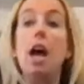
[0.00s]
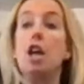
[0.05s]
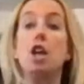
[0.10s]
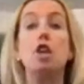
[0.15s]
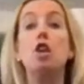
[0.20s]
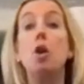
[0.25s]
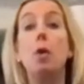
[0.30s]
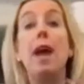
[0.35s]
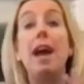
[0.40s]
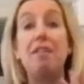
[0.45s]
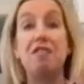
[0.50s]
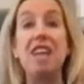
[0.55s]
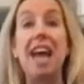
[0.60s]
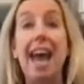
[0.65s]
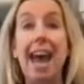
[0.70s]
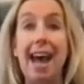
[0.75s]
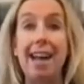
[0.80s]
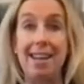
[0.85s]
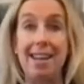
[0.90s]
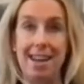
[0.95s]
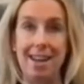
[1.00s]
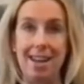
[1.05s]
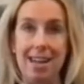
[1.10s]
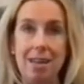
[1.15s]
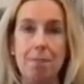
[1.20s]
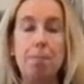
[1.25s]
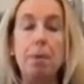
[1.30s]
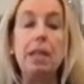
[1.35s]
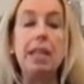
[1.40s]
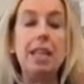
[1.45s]
You don't have to add any,
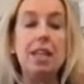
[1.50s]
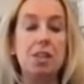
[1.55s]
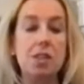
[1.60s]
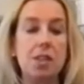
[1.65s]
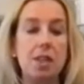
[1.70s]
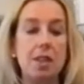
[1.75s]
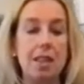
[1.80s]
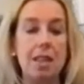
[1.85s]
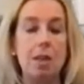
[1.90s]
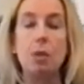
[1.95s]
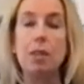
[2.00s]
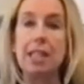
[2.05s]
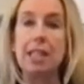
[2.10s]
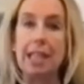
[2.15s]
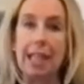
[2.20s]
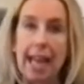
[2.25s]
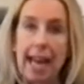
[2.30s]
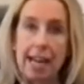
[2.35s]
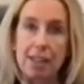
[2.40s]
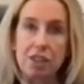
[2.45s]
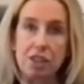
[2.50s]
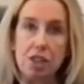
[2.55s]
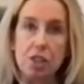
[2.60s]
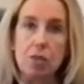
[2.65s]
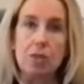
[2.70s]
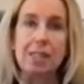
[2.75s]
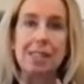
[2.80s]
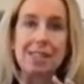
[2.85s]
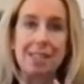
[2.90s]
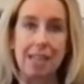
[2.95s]
but here's the thing with the
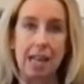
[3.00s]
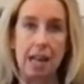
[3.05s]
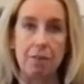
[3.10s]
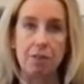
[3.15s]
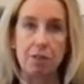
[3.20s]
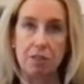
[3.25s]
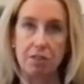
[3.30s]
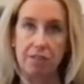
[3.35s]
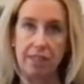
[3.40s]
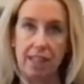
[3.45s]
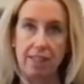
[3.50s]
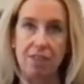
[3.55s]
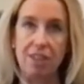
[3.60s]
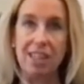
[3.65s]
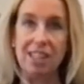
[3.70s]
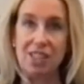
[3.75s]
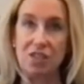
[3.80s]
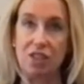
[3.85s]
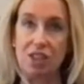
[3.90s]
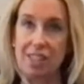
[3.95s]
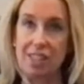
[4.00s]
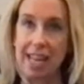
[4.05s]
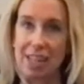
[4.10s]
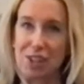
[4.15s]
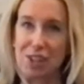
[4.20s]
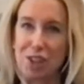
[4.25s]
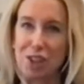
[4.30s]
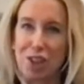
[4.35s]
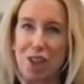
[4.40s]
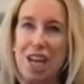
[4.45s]
cashews, it's not for flavor, it's for
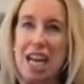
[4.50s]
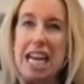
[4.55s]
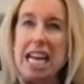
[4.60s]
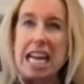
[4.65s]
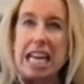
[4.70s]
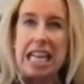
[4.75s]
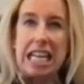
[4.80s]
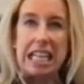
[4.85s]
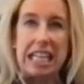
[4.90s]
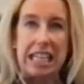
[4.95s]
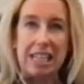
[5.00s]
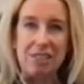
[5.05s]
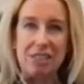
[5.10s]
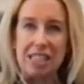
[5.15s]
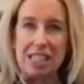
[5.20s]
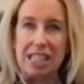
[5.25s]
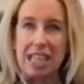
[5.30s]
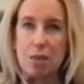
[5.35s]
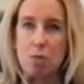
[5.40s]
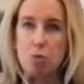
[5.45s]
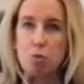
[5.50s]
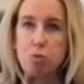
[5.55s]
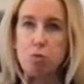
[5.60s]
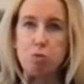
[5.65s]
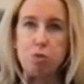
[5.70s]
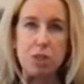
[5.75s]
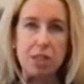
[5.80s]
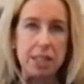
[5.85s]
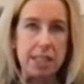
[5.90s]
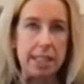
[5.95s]
texture, and it gives it that
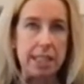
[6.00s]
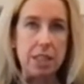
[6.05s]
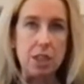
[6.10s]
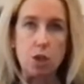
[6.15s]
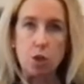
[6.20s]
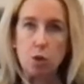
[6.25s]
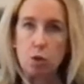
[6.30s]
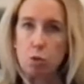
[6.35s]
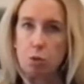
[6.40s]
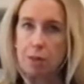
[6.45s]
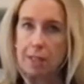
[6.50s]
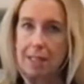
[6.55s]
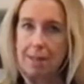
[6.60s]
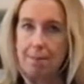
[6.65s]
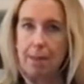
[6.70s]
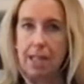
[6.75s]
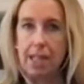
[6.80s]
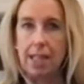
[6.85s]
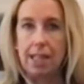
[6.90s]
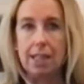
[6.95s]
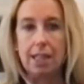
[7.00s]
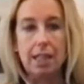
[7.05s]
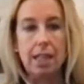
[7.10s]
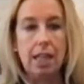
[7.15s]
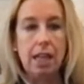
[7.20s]
really creamy